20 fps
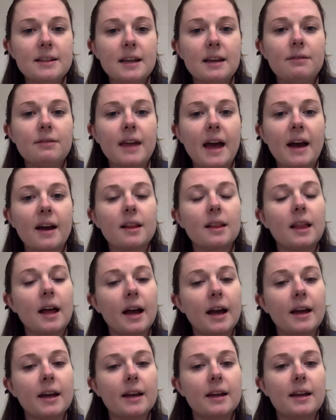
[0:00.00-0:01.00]
if
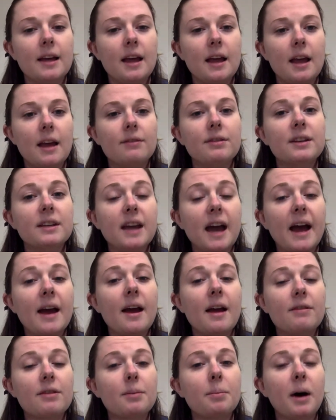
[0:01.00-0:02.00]
the